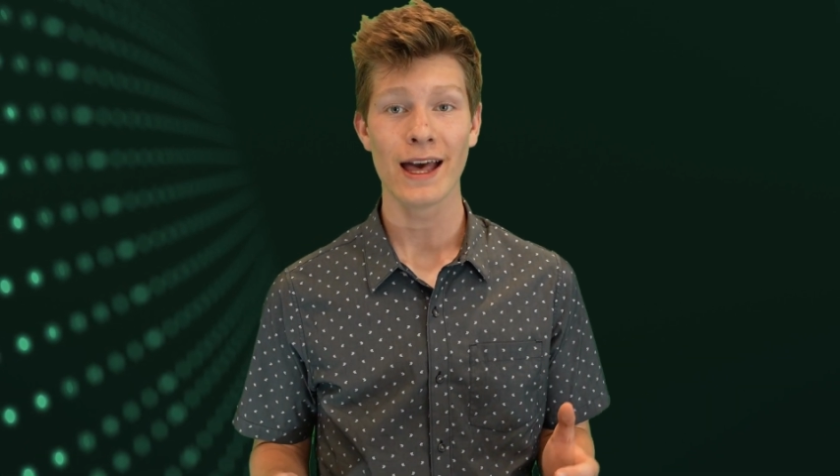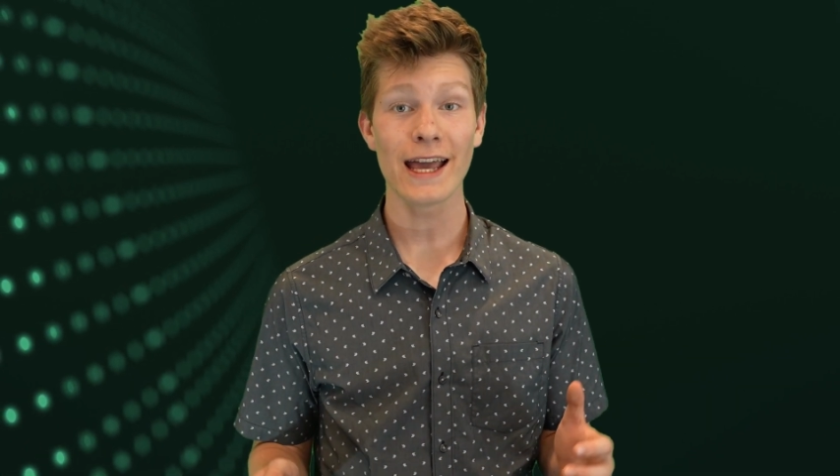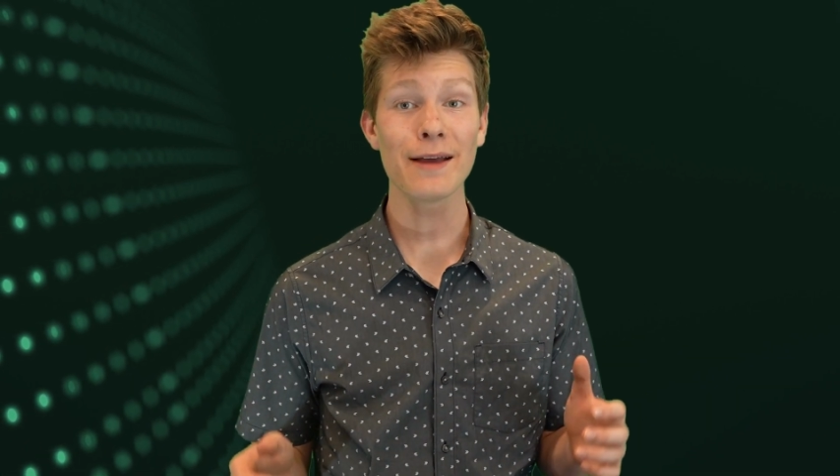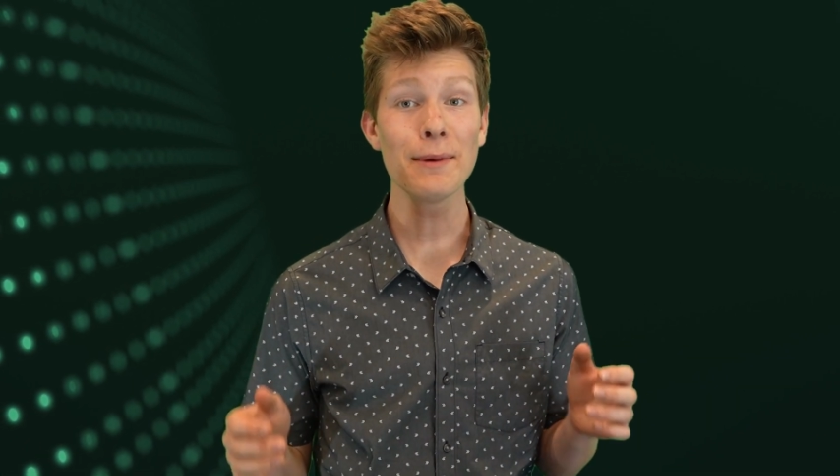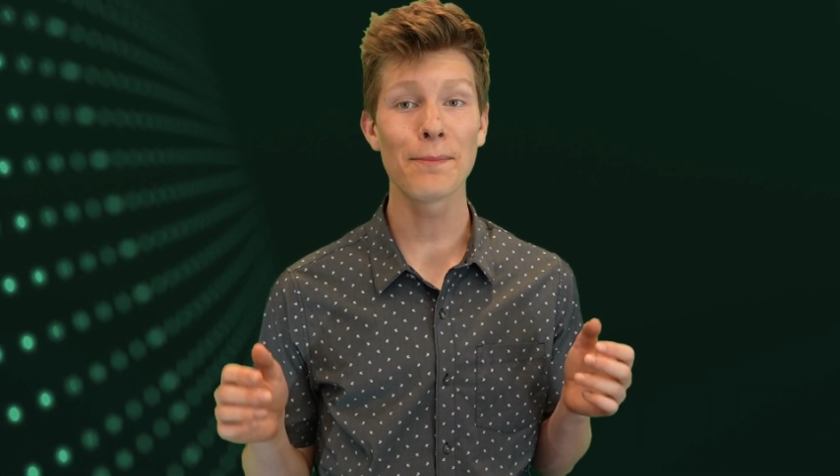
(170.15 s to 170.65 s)

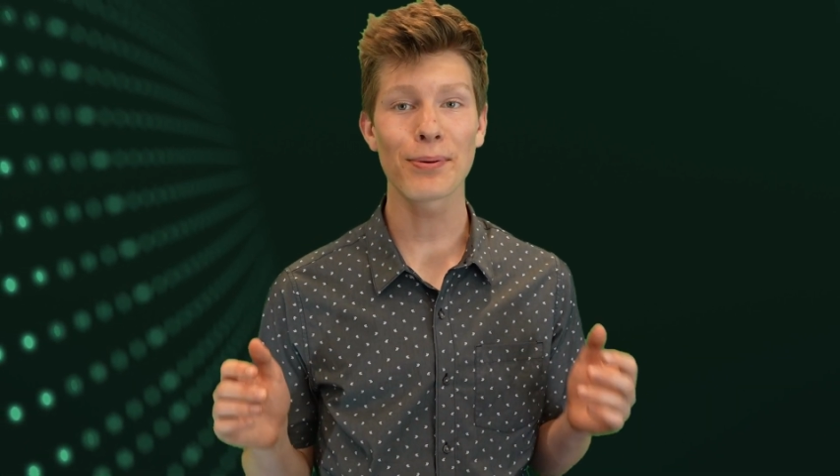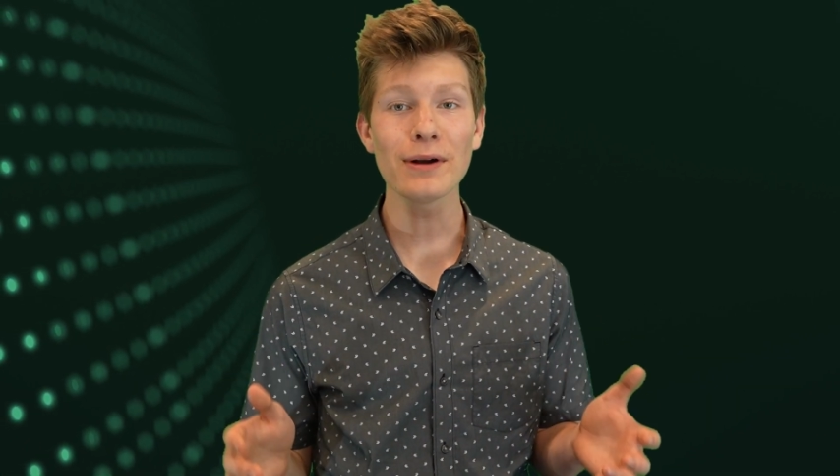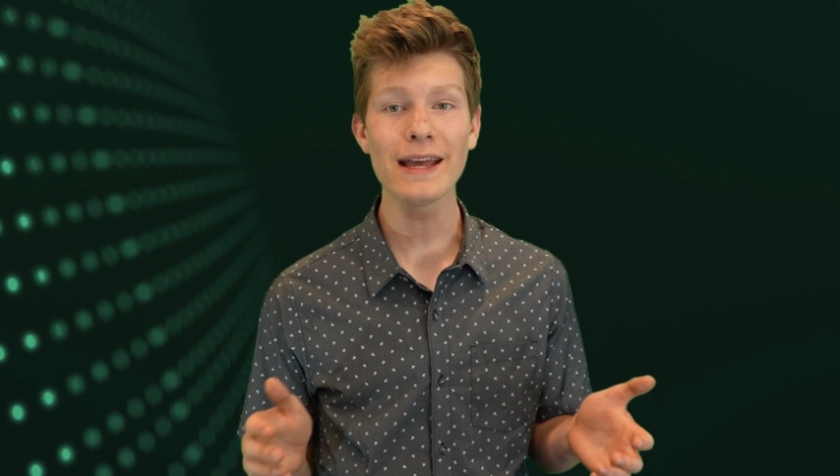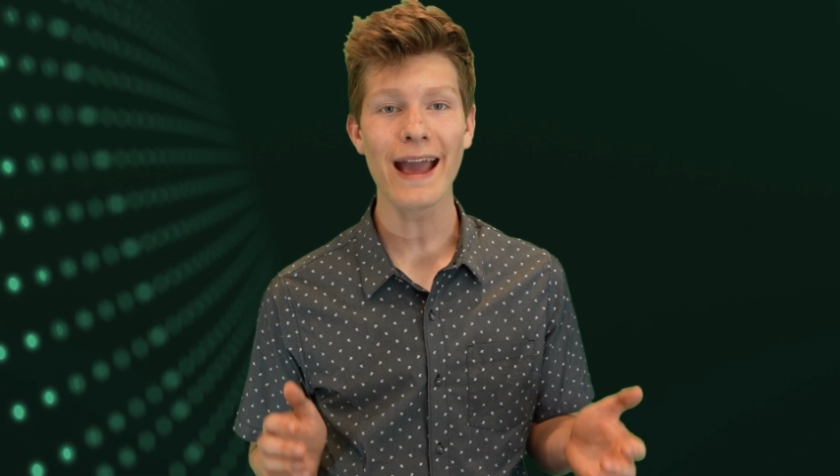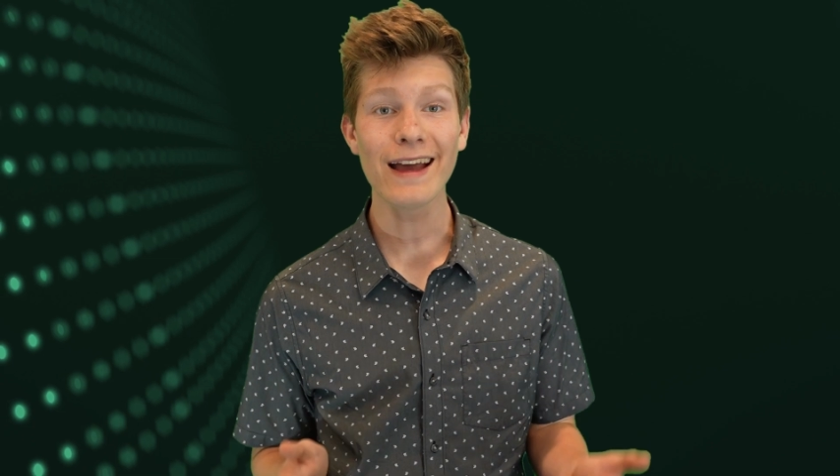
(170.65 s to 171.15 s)
it can be
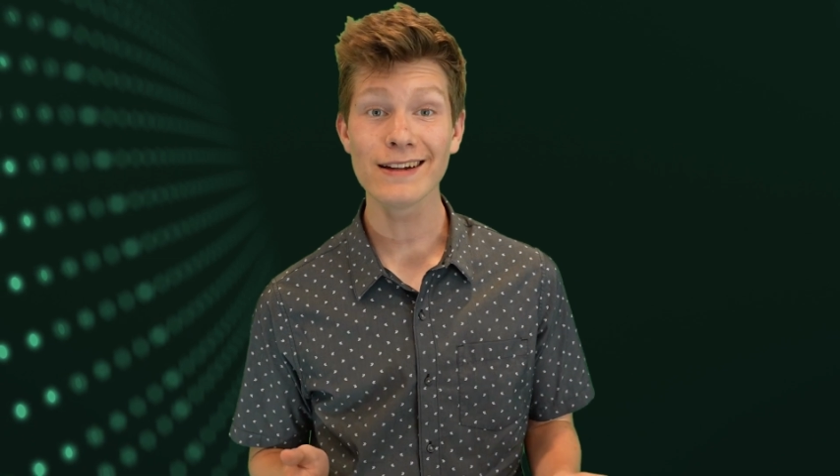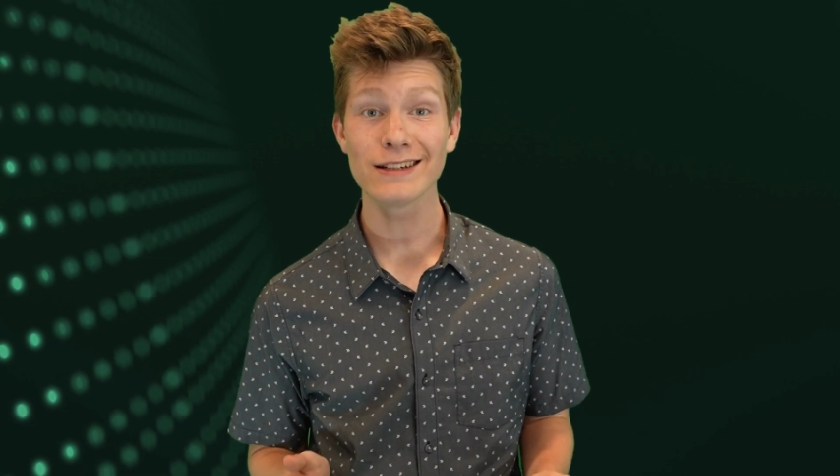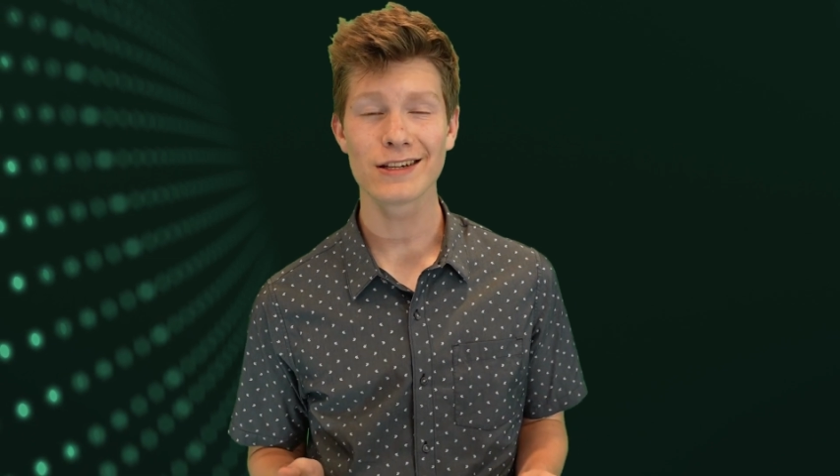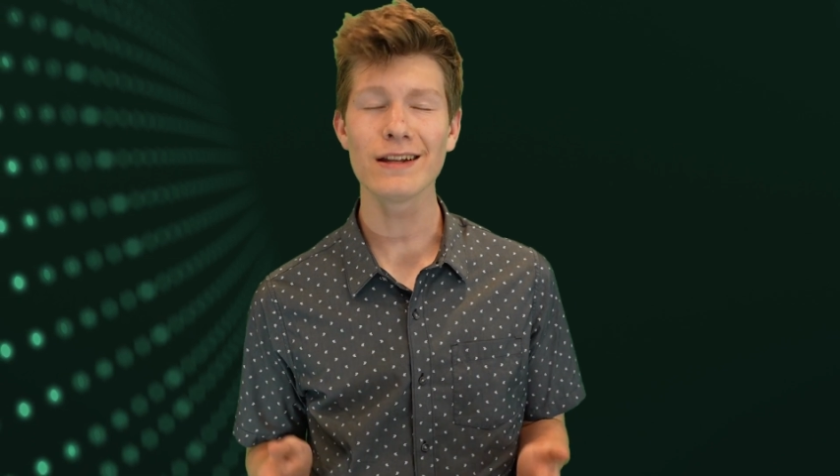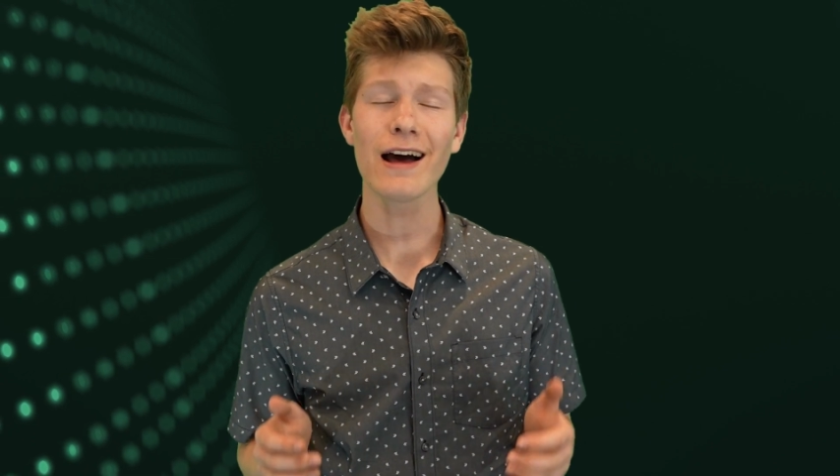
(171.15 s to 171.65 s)
pretty handy
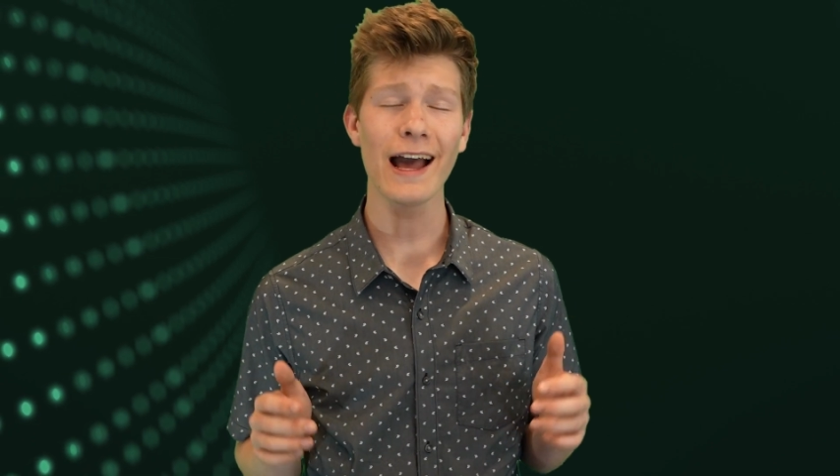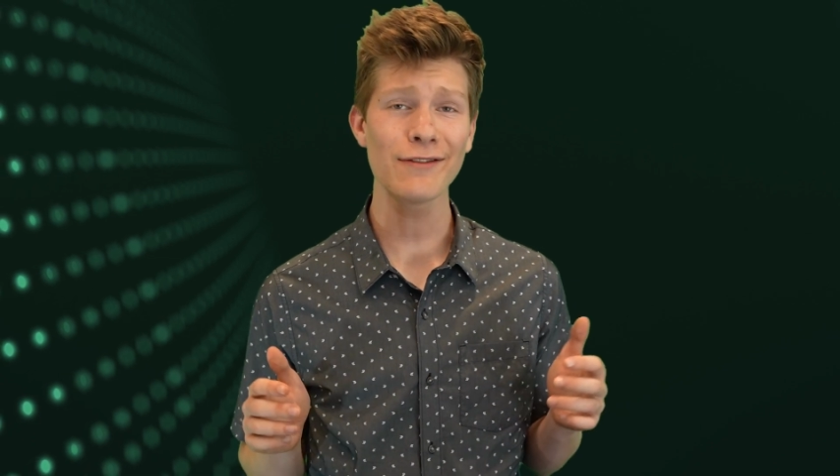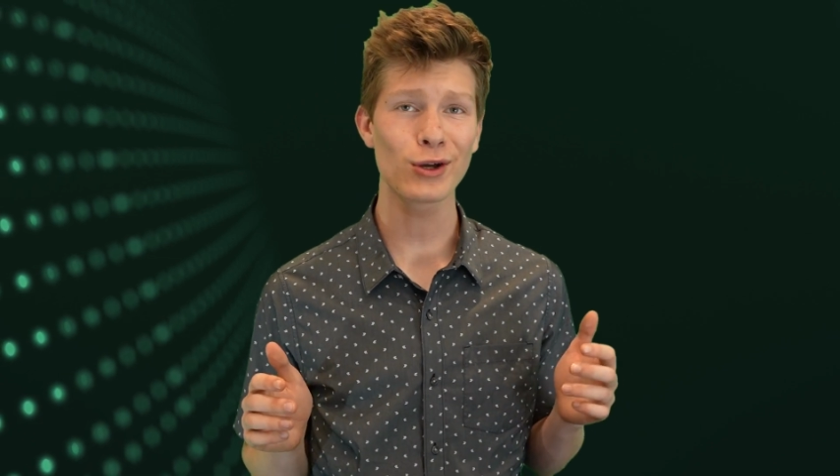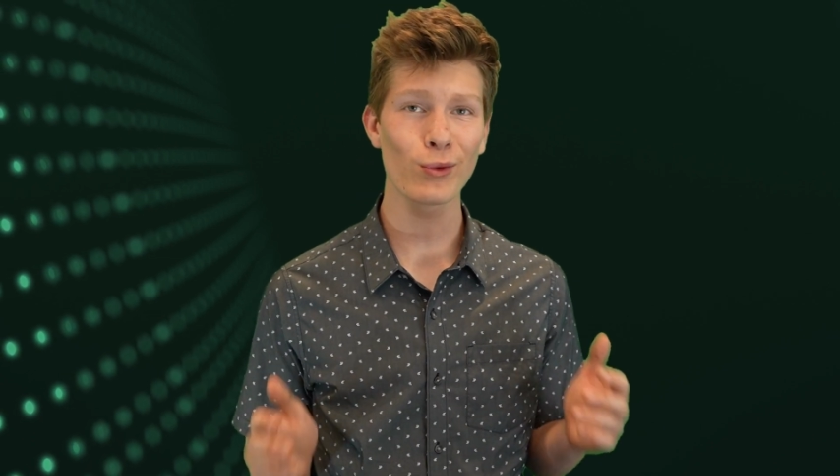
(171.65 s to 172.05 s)
to not have to